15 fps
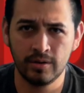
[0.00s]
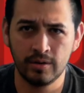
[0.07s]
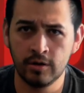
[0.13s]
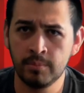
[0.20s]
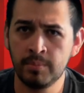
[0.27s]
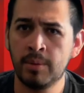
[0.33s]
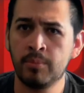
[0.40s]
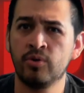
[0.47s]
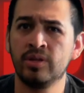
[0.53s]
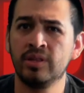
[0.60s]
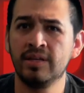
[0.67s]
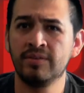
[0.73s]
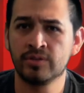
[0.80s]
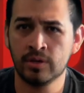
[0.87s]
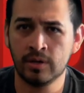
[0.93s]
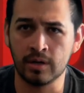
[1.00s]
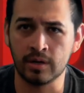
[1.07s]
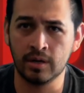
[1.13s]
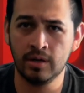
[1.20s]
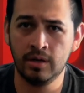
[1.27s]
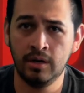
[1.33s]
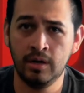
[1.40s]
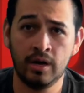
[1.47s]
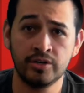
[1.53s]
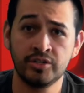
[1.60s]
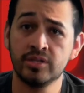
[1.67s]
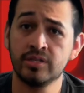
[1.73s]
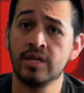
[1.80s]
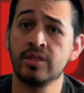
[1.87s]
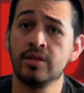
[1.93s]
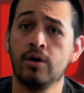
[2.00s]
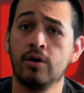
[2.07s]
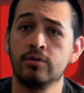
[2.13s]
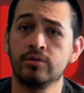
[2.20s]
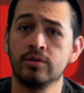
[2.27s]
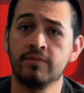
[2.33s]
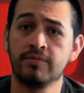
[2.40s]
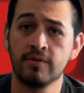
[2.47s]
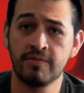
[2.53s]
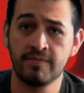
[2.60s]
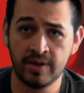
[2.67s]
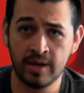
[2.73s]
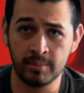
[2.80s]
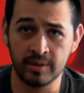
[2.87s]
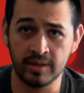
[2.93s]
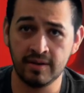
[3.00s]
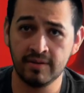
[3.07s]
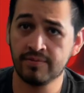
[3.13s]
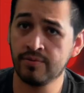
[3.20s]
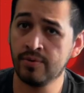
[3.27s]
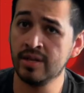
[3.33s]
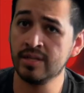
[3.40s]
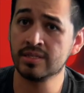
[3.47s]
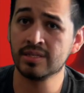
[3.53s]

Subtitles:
Her memory lives on, not just in the hearts of her family, friends,